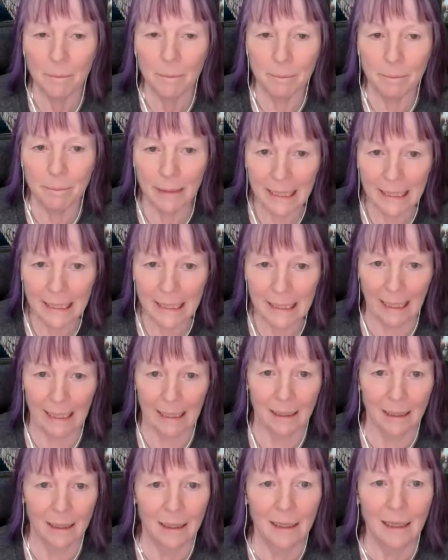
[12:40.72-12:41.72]

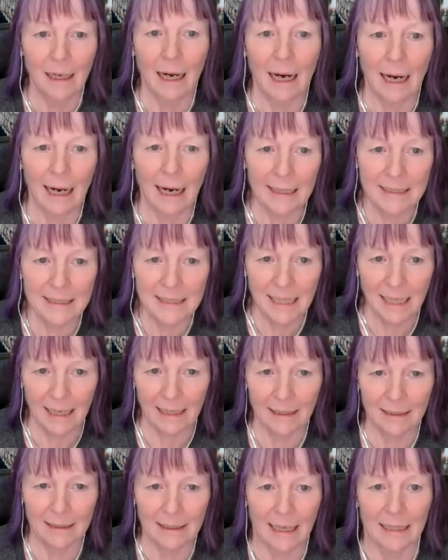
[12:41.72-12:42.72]
meaning, I
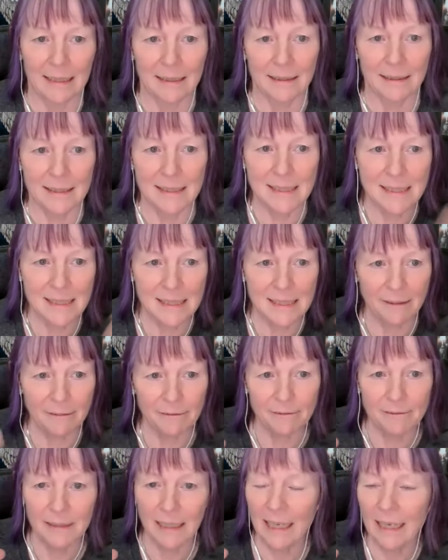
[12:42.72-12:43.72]
take that the
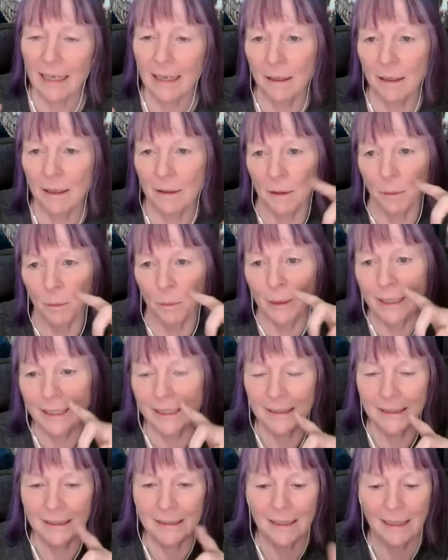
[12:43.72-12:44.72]
sifting and the
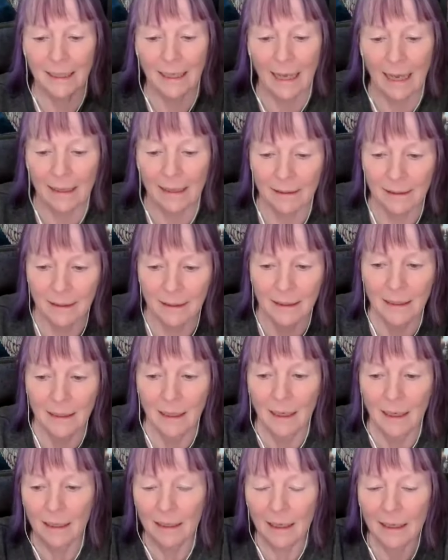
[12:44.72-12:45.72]
with together,
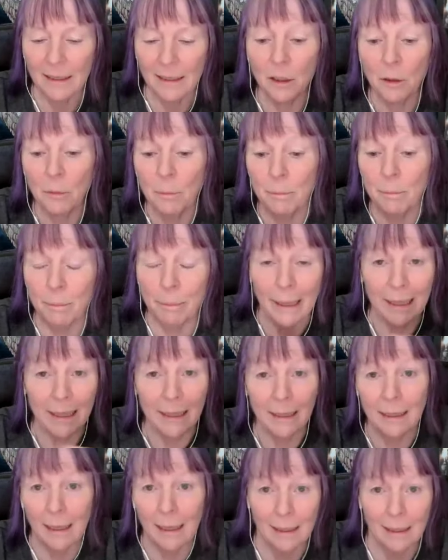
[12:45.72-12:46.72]
like you're
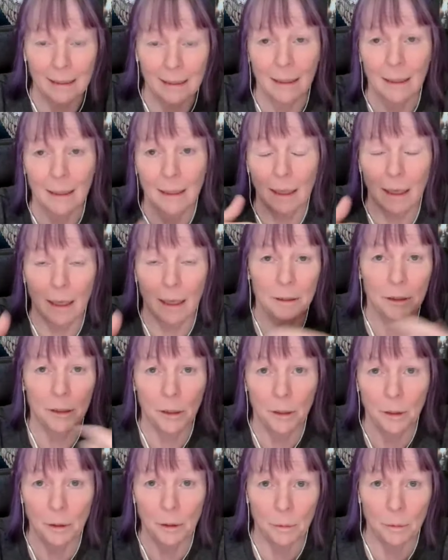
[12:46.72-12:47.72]
baking a
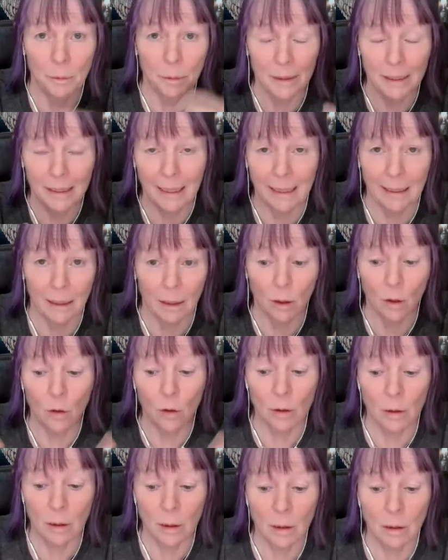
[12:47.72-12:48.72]
new thing
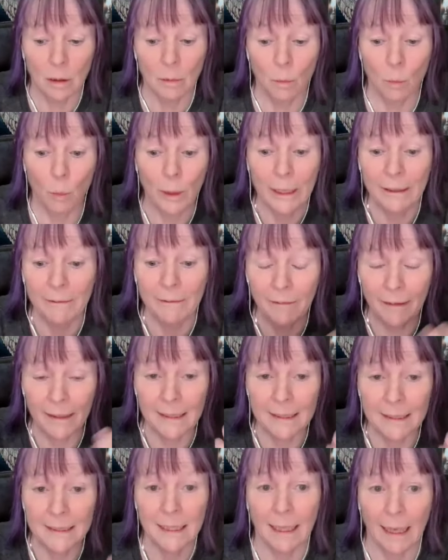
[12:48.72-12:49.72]
or
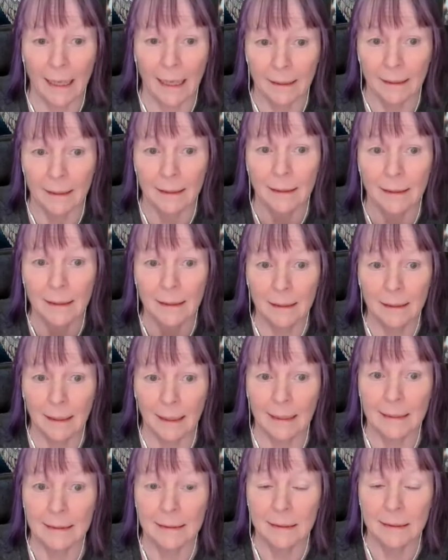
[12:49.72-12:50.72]
weaving together the
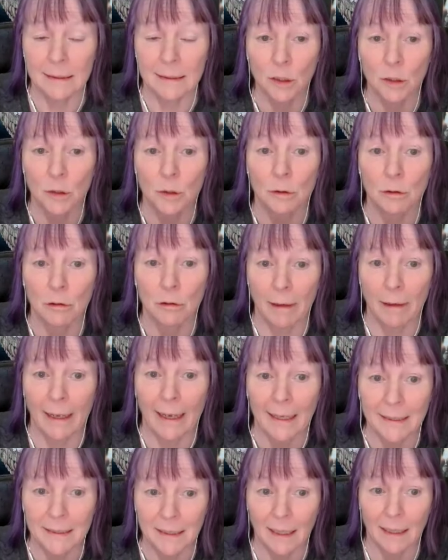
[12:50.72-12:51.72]
things to
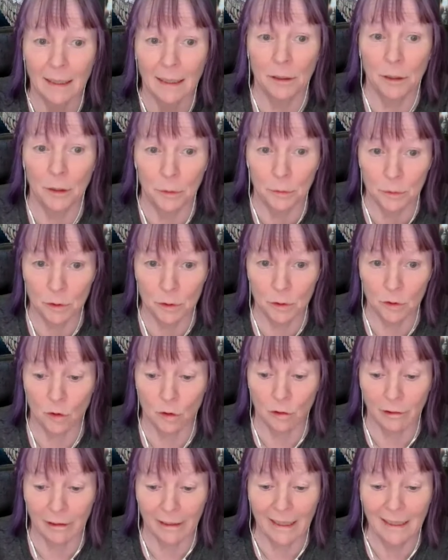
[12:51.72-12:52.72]
create a new
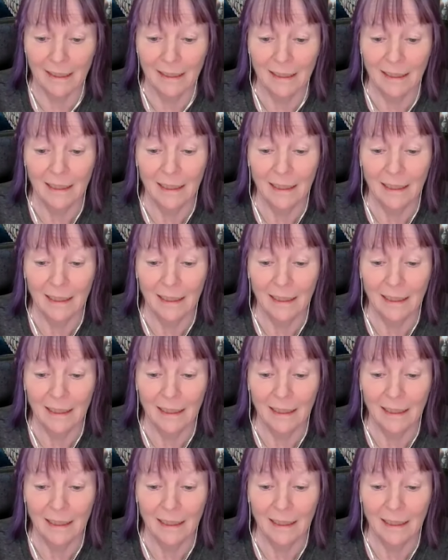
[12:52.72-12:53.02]
story.